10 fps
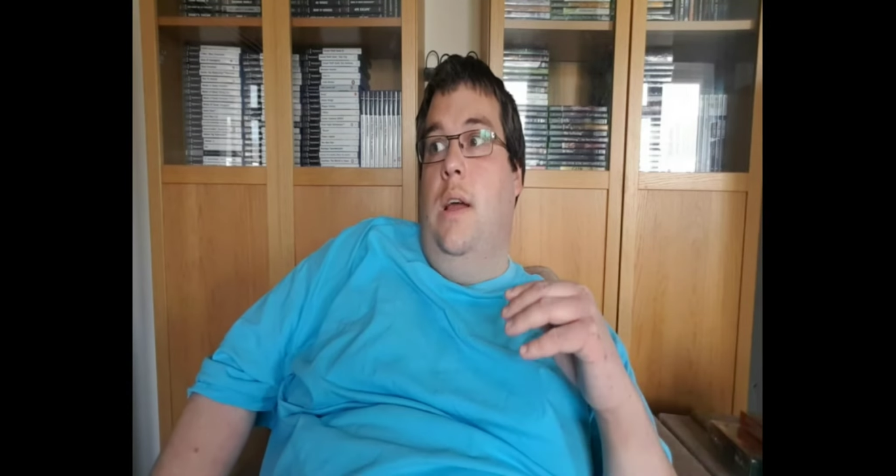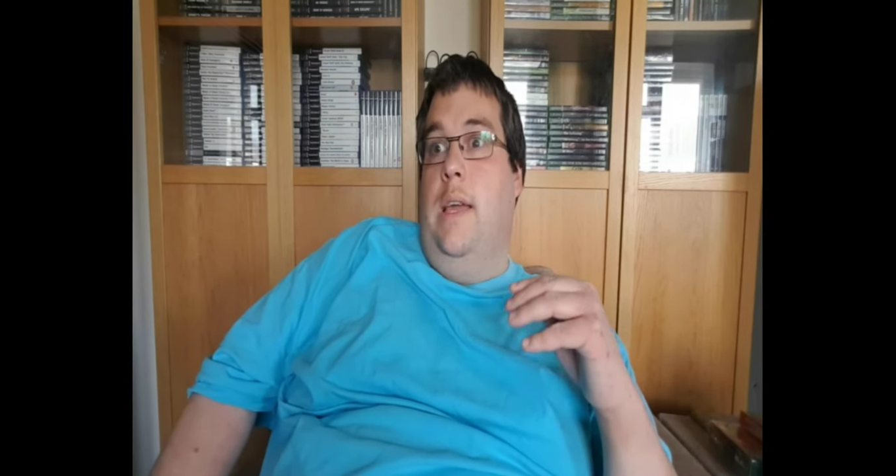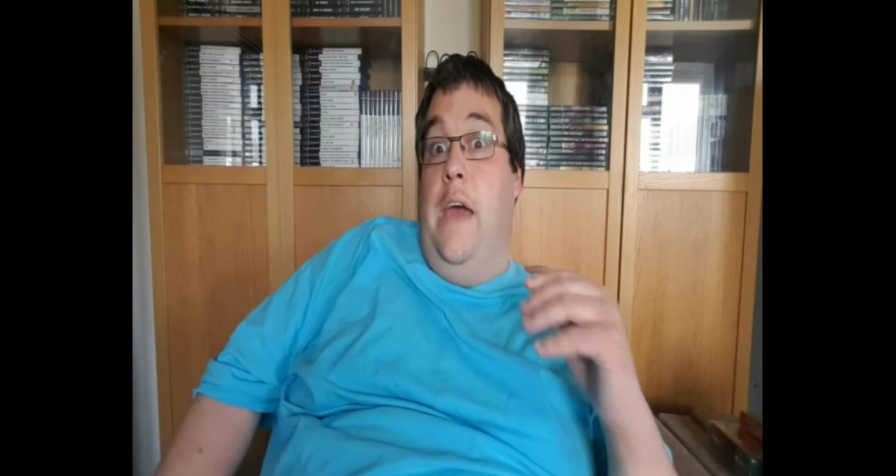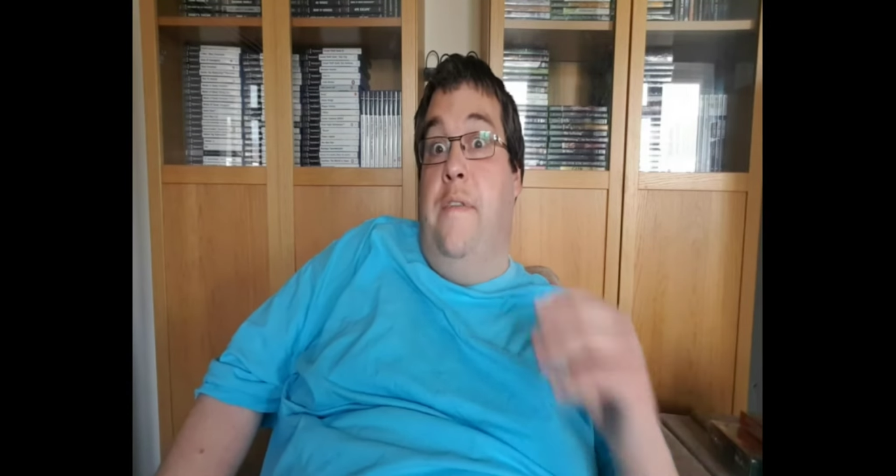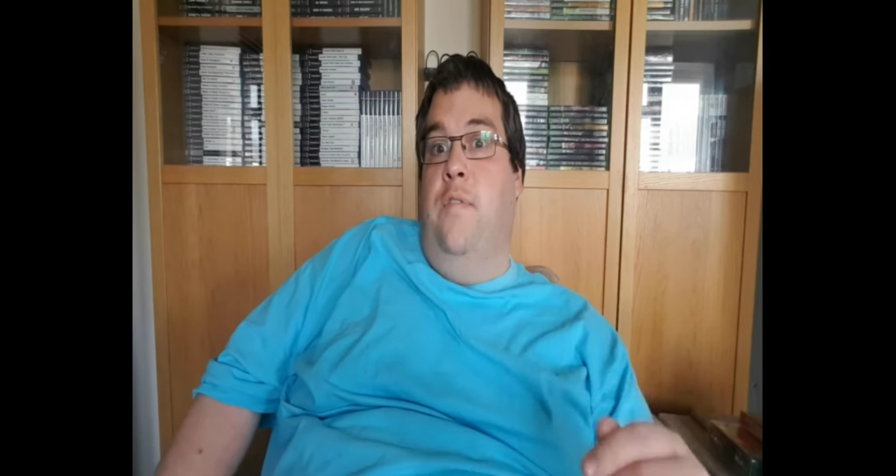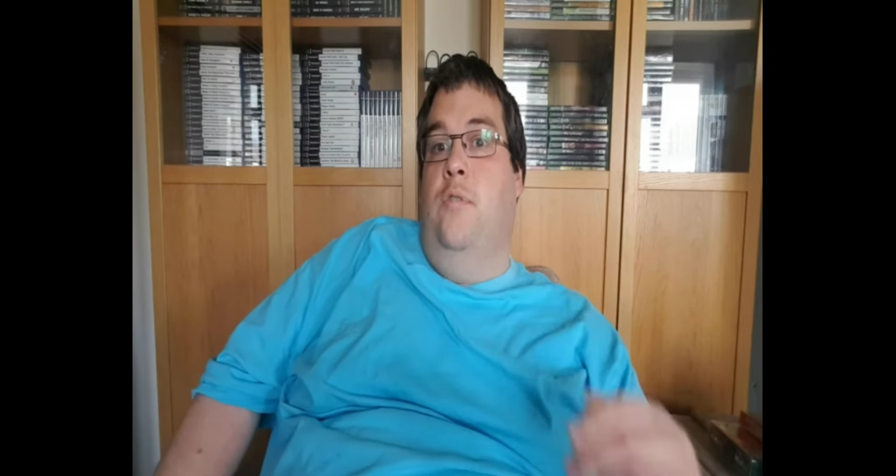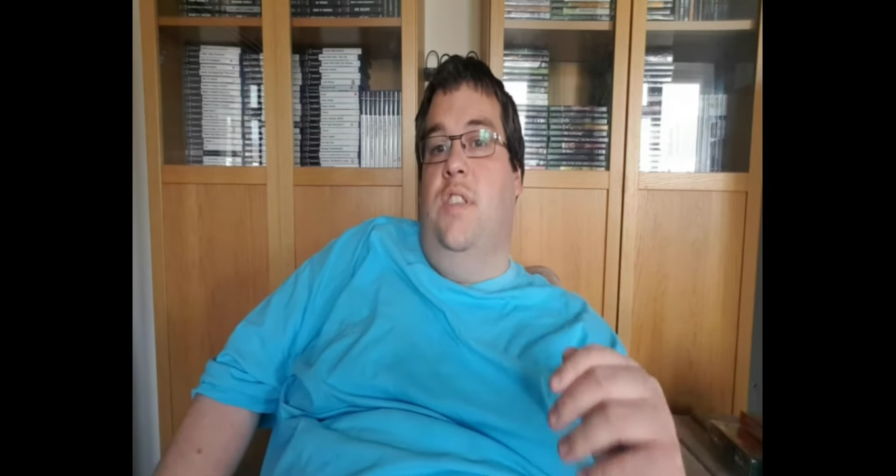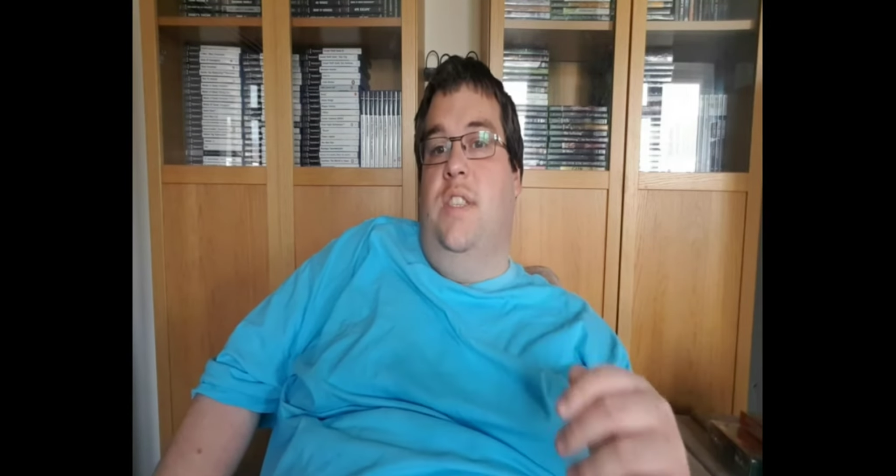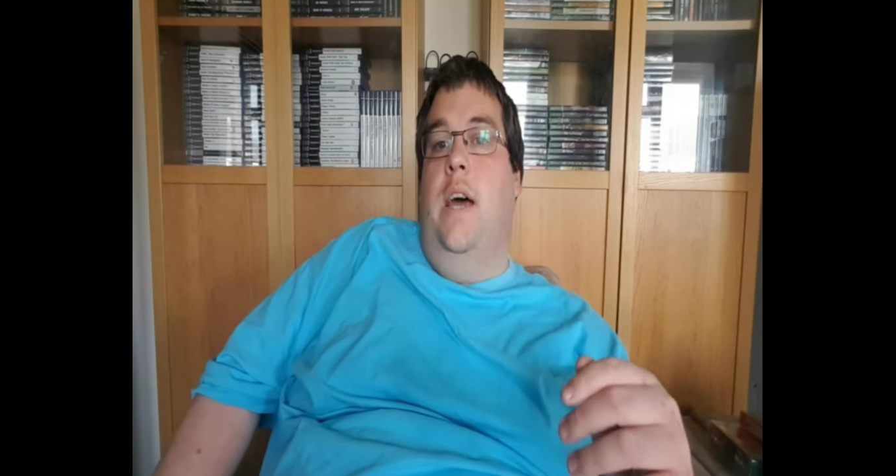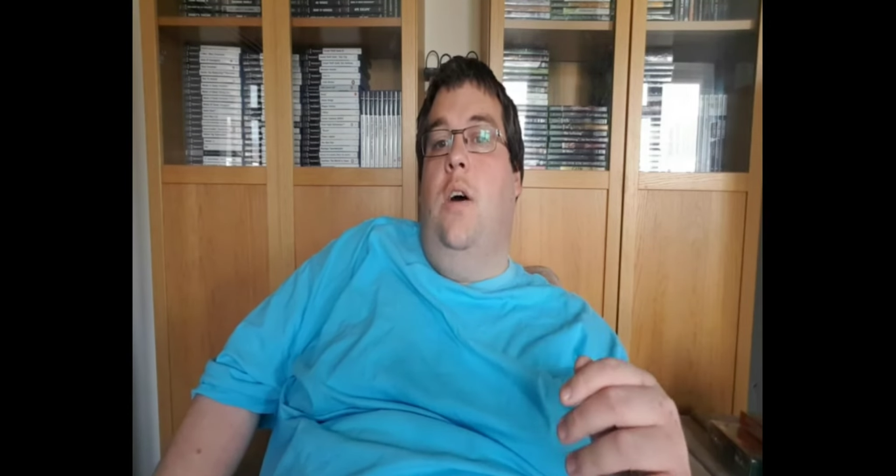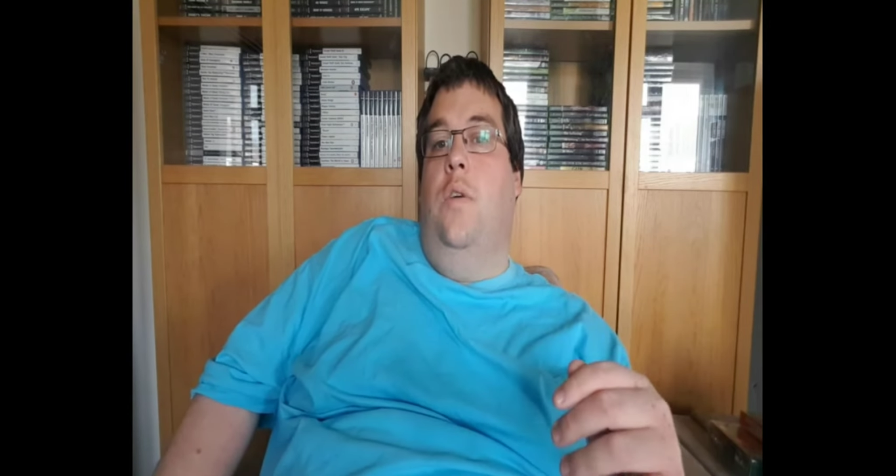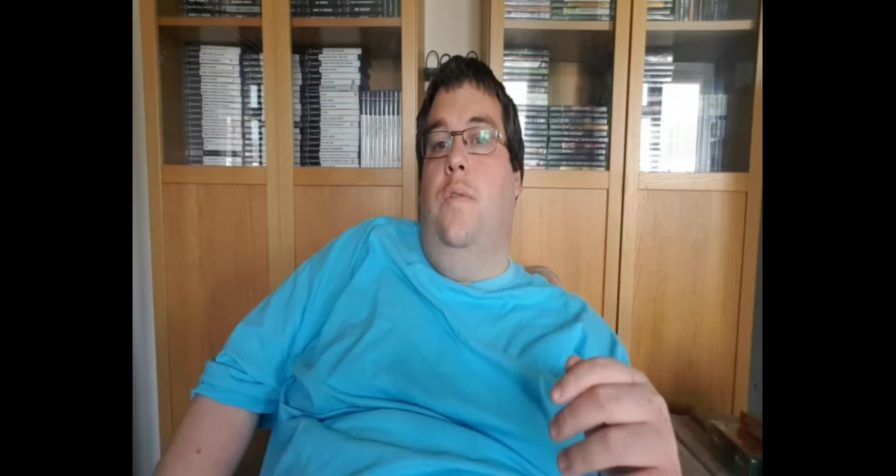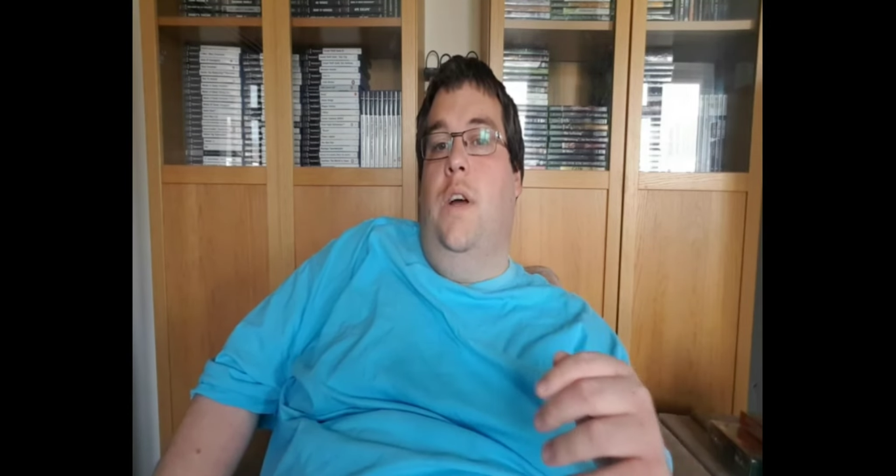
get a full set of.